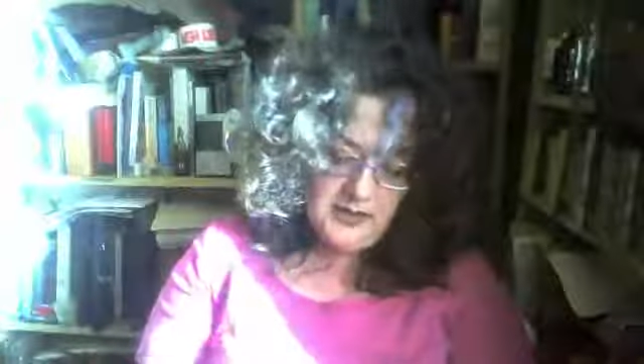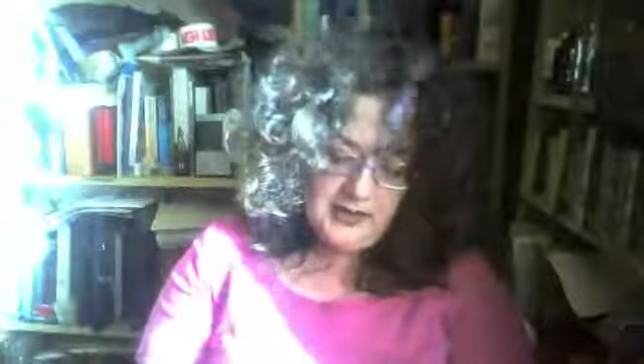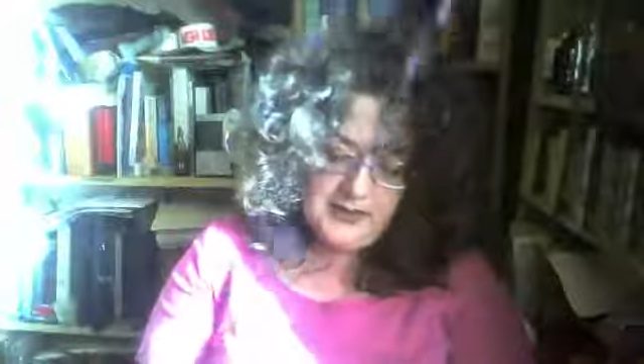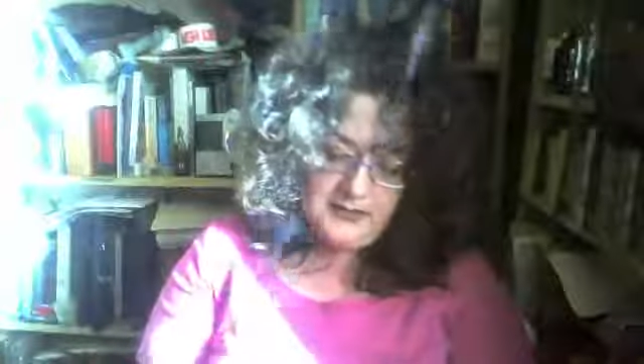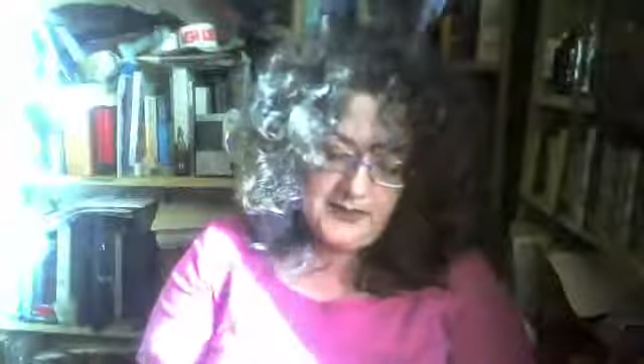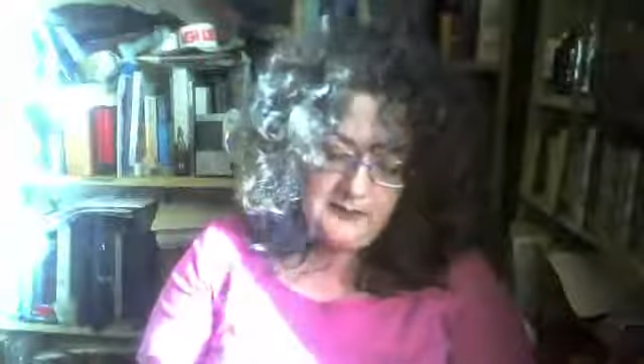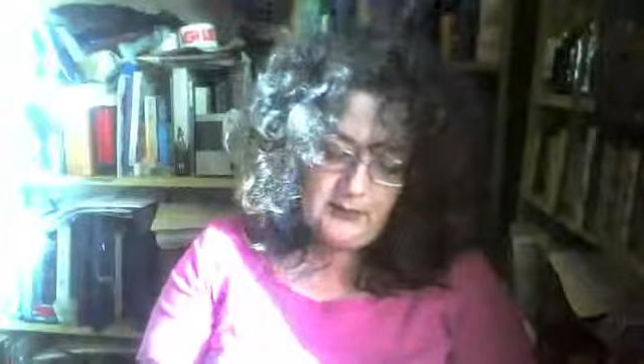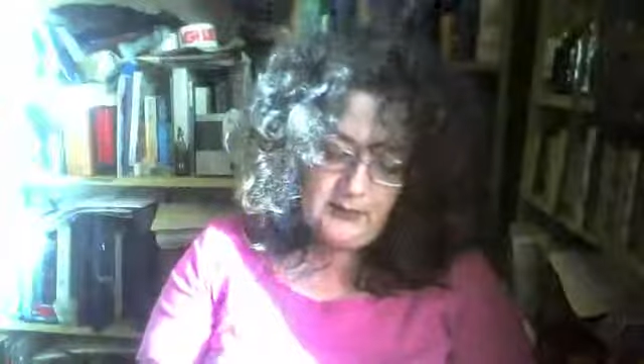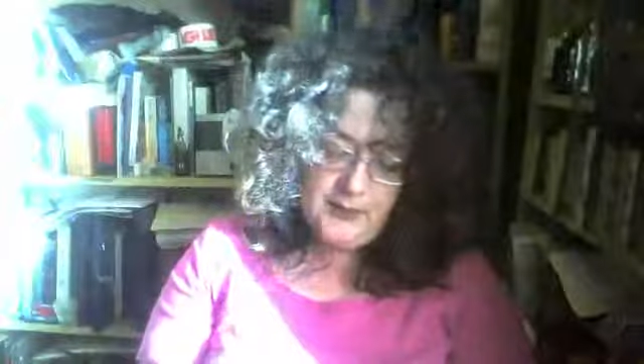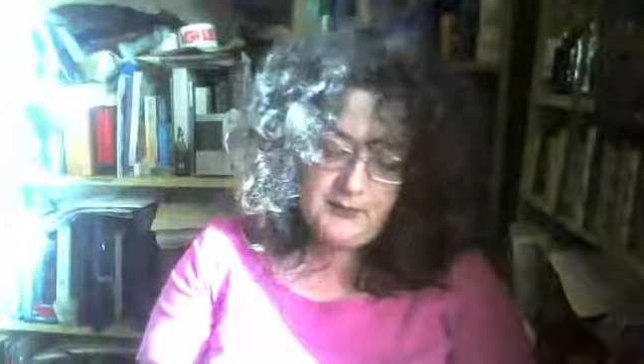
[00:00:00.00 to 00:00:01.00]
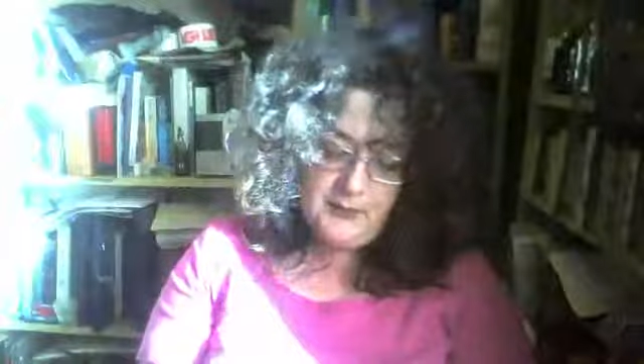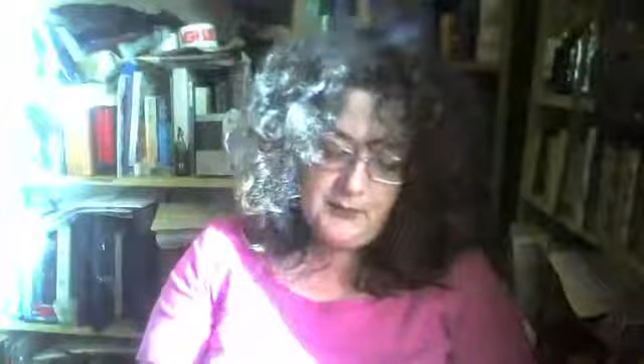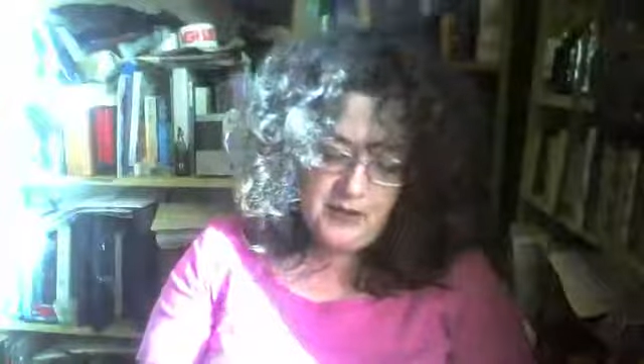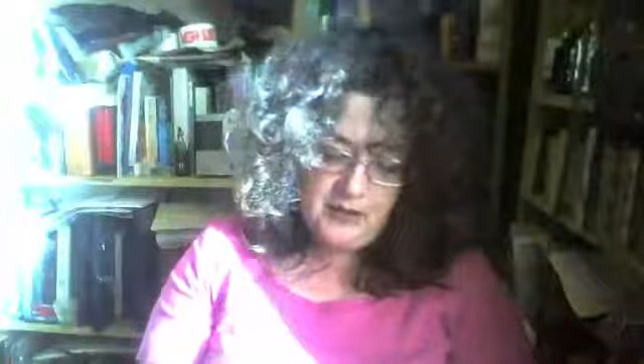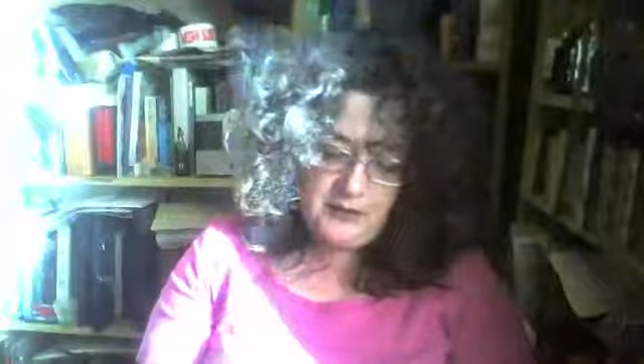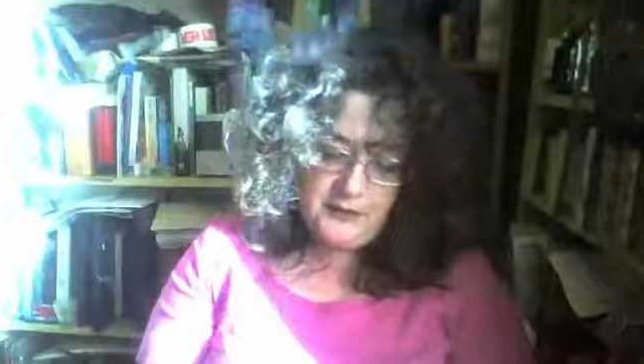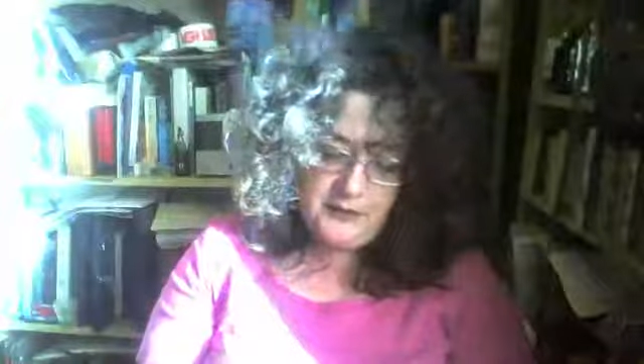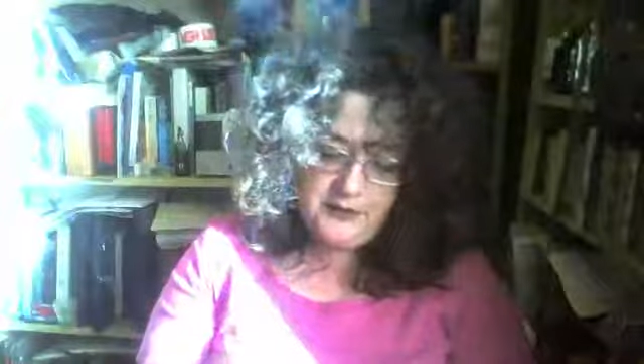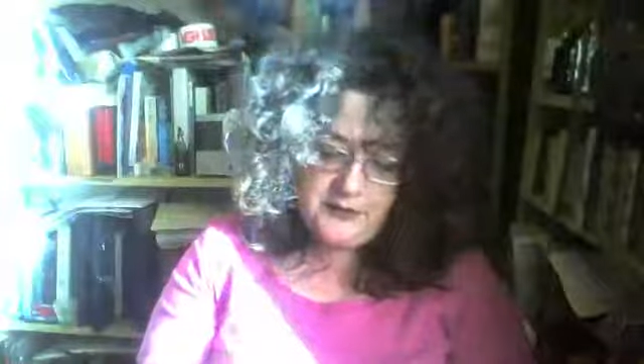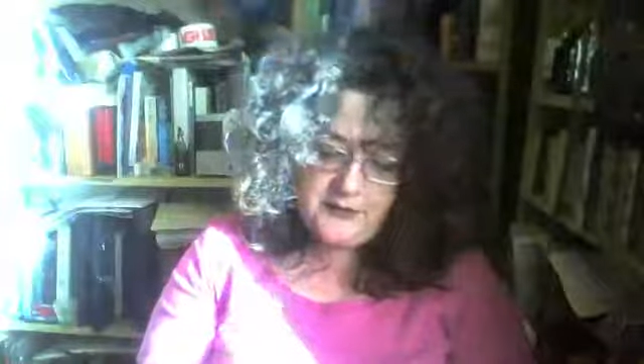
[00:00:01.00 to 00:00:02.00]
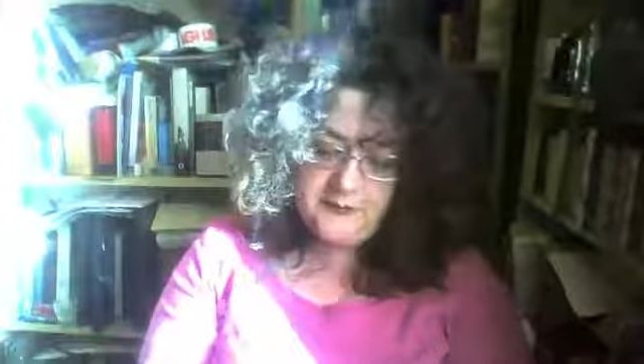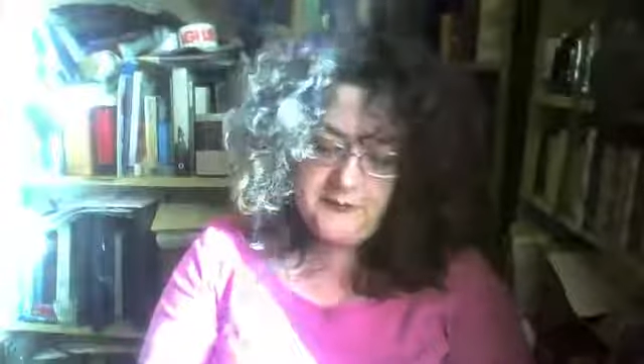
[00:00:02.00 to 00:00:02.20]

is about the flood markers.